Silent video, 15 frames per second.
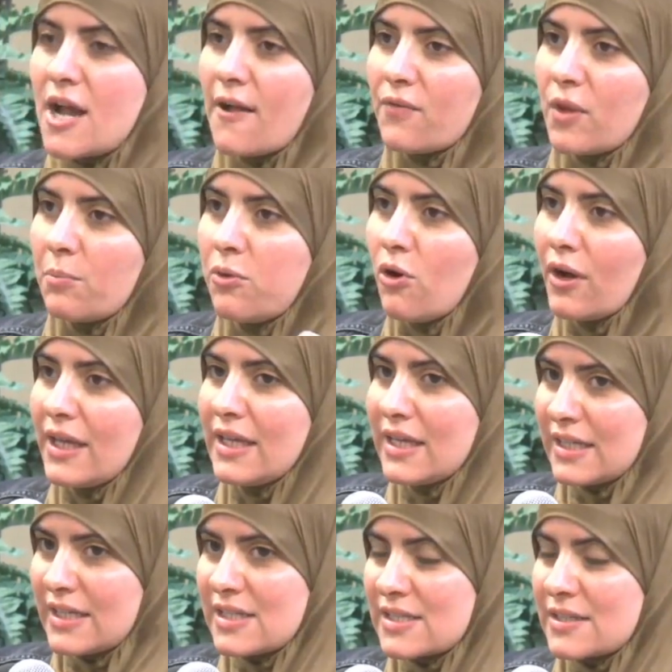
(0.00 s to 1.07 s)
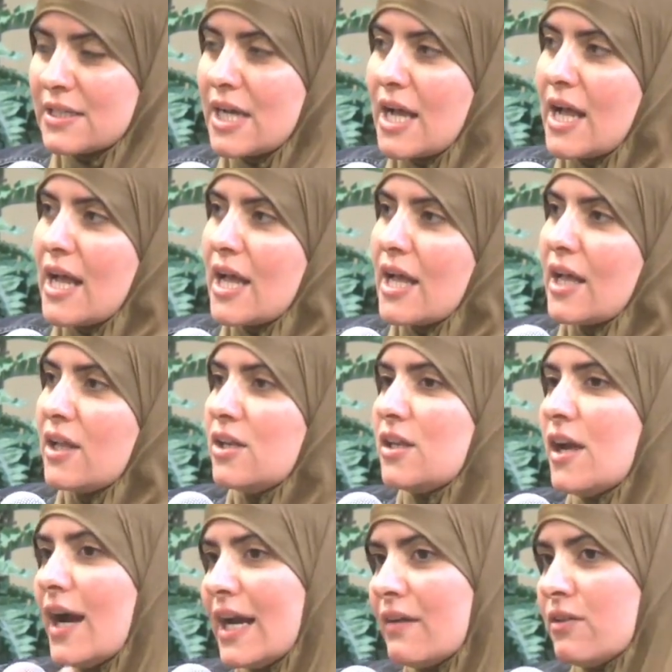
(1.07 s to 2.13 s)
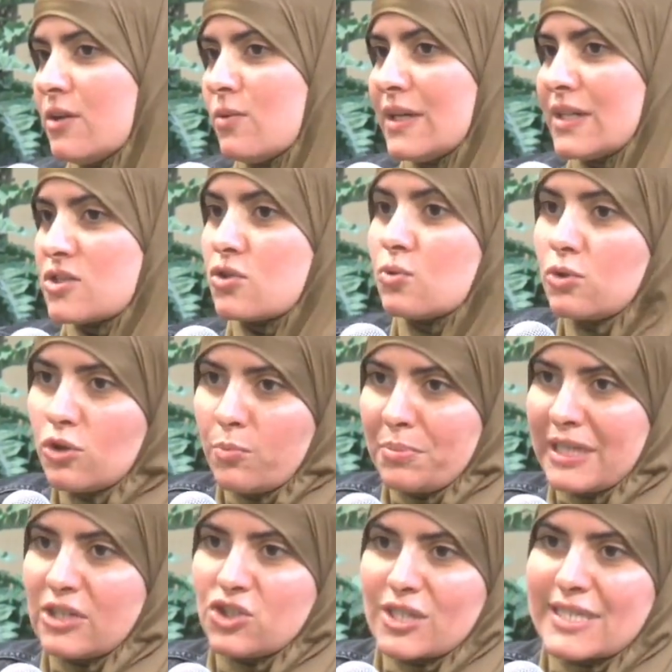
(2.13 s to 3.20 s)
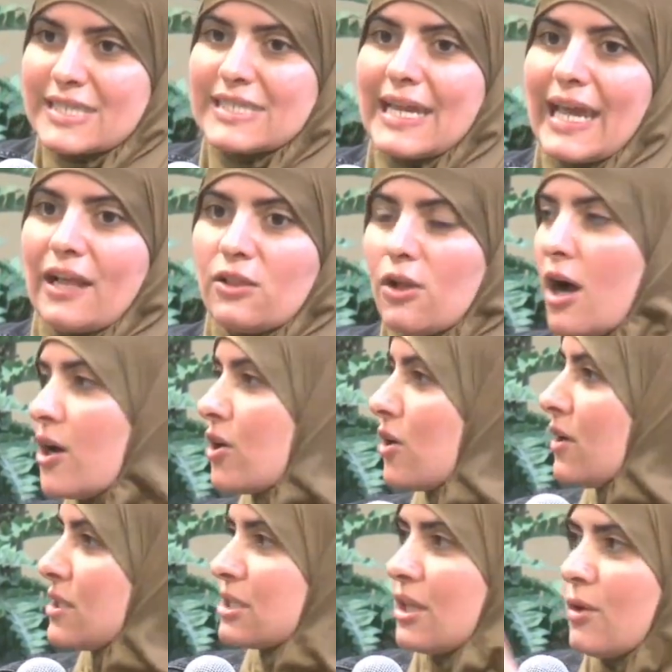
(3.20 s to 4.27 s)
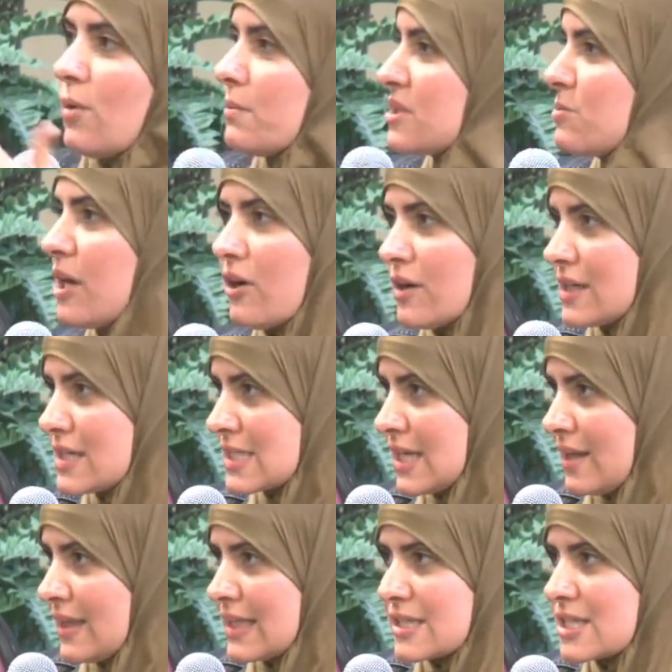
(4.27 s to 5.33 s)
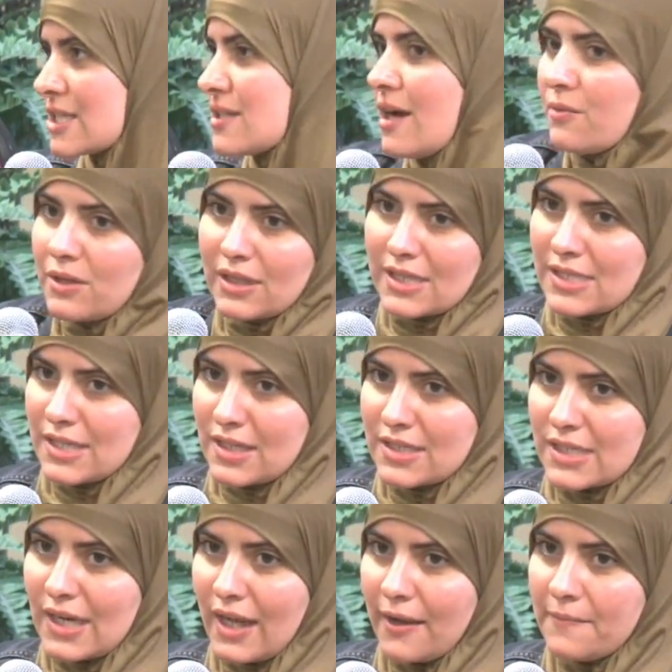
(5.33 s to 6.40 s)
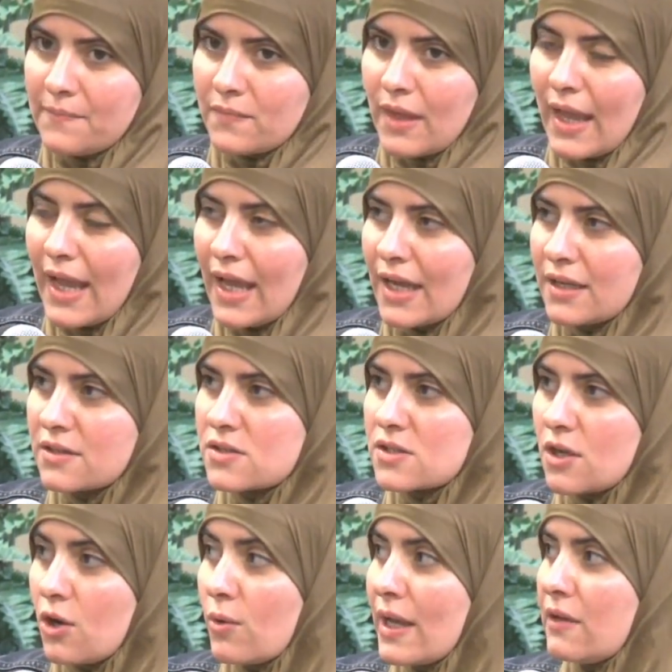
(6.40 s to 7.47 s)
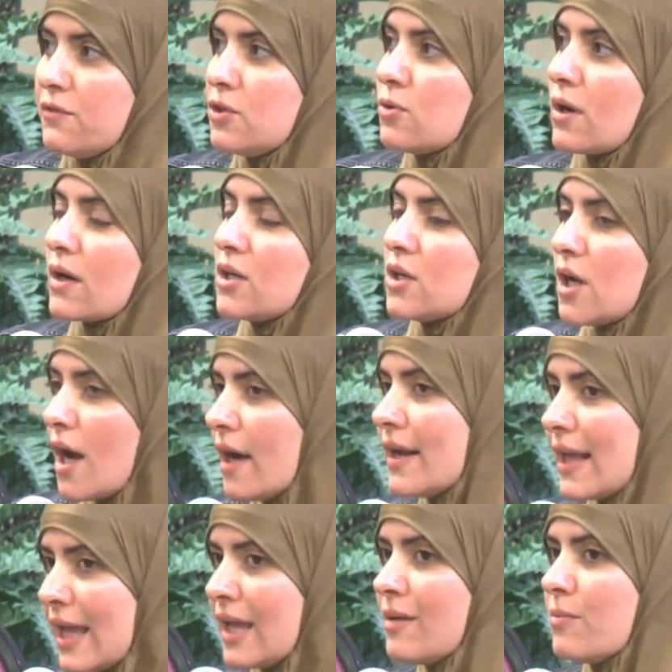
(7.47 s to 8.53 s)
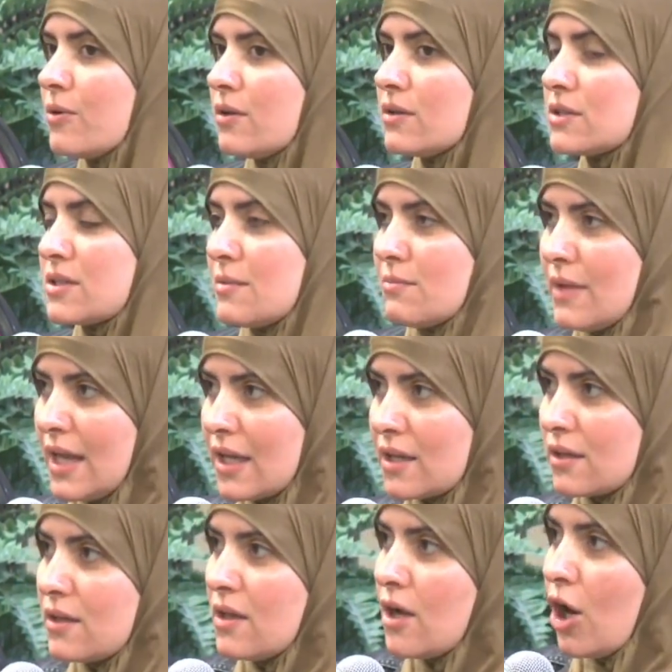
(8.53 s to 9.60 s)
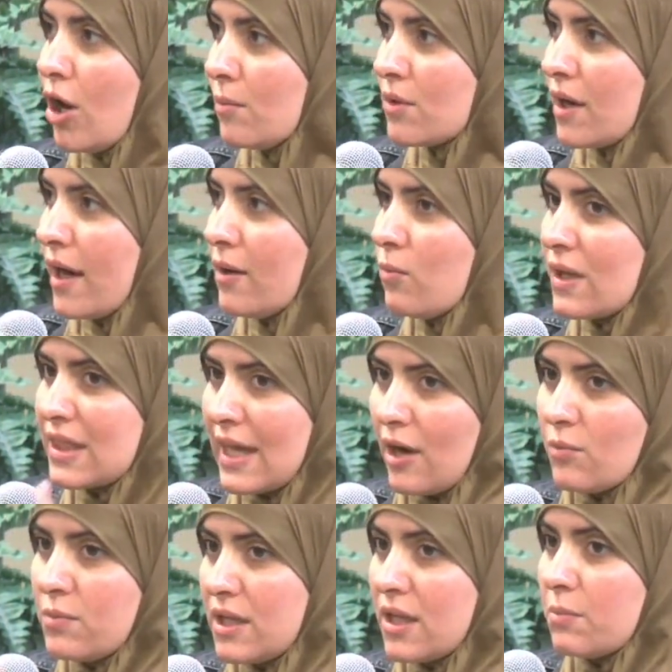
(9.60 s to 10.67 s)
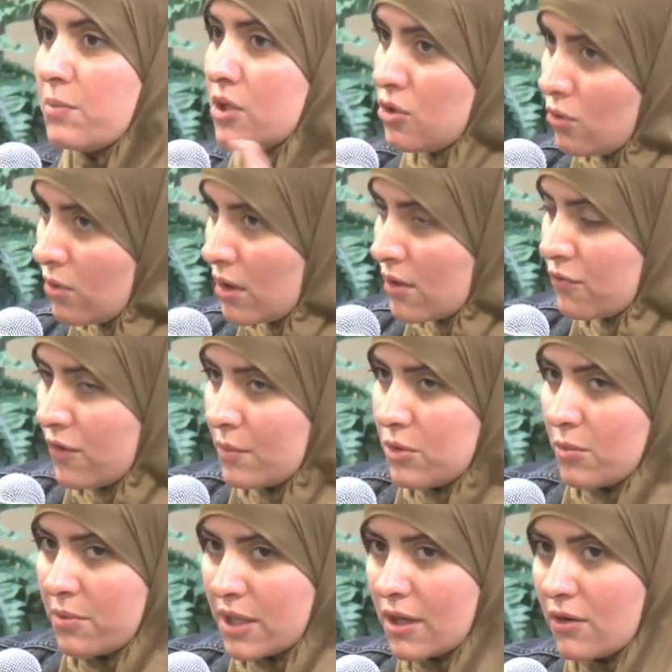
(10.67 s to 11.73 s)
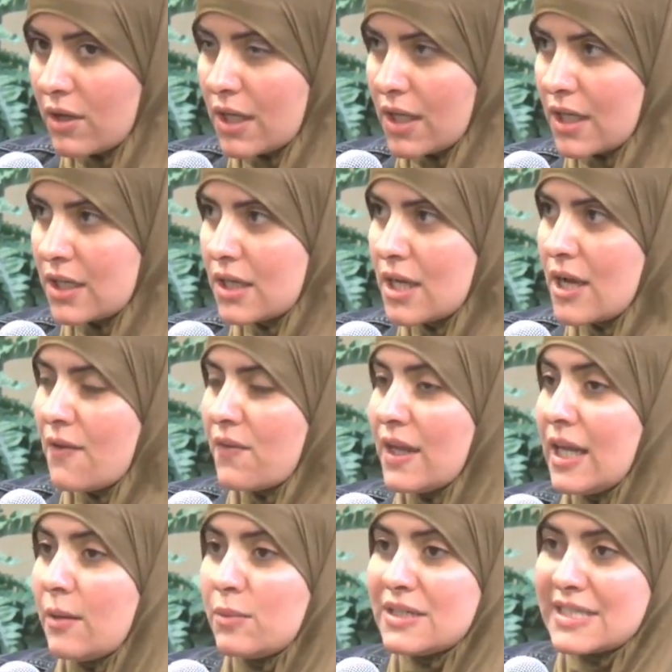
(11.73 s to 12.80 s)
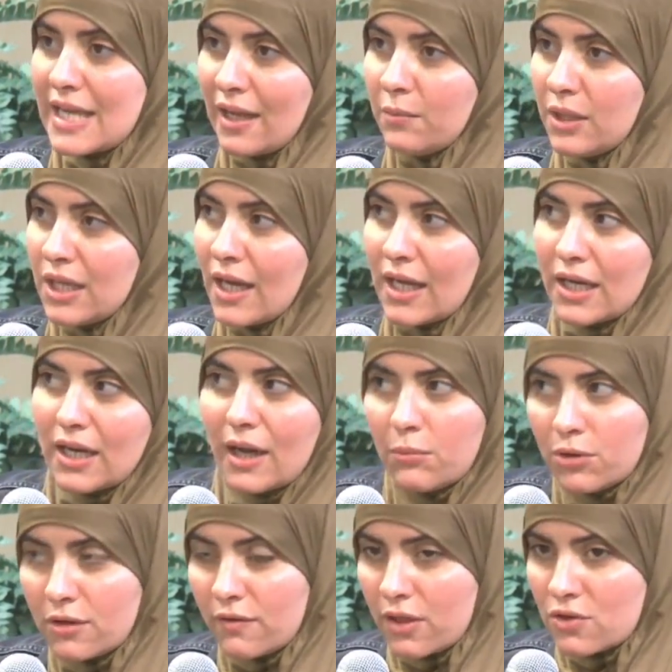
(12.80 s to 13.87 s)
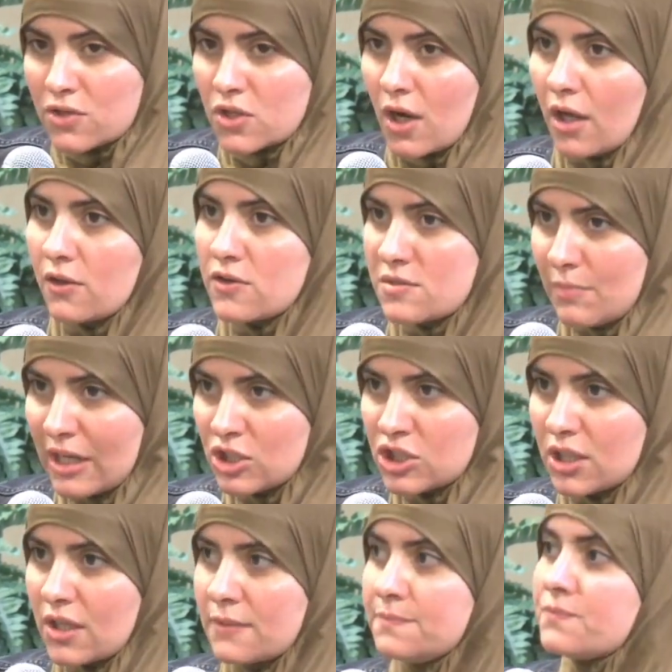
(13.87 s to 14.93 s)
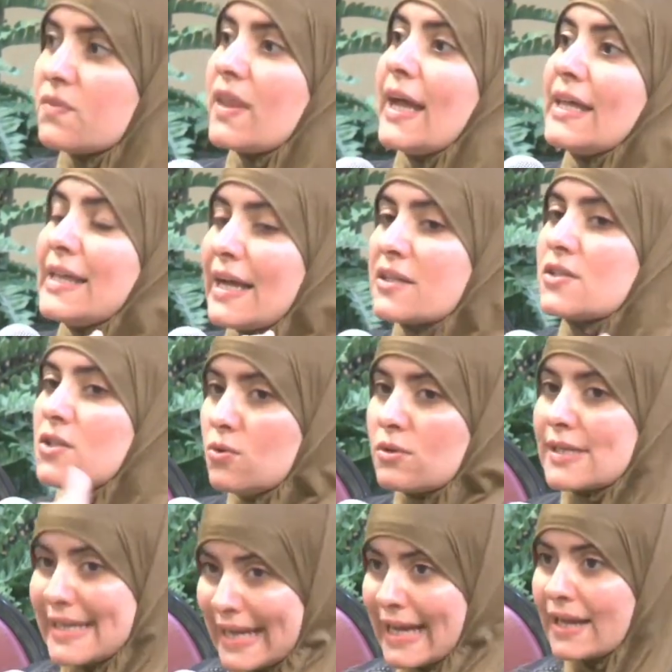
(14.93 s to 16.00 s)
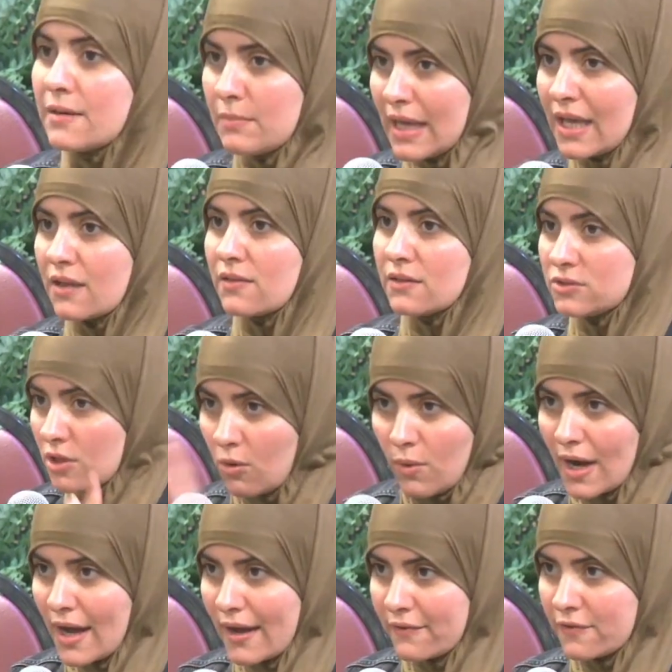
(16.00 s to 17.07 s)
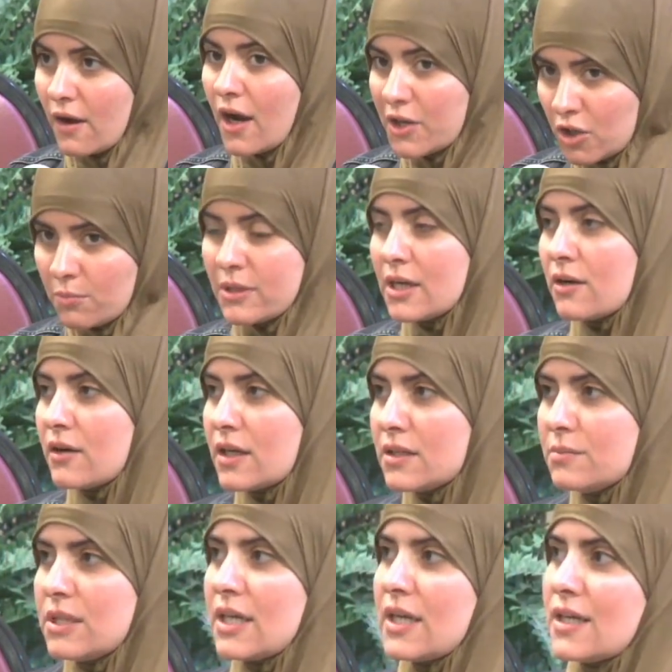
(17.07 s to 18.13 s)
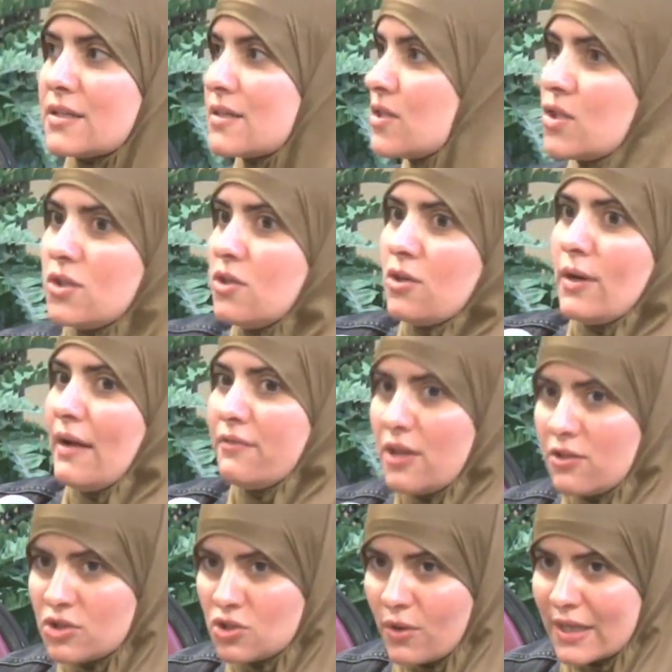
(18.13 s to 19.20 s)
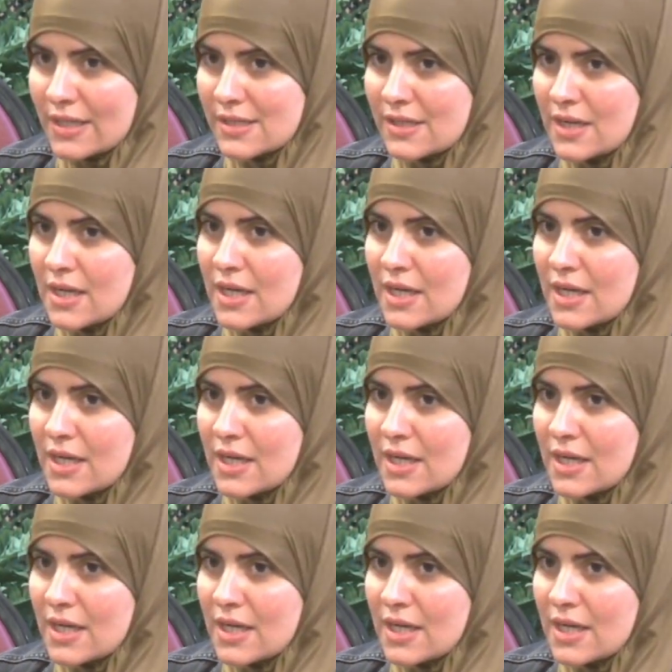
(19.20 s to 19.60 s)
The point is, not everyone's group can just stay longer until a woman's period is done. That's just not realistic today. And so if you are not able to make Umrah without being pure from your period, then Ibn Taymiyyah and a number of other scholars mention that yes, you can make the tawaf on your period because you don't have another choice.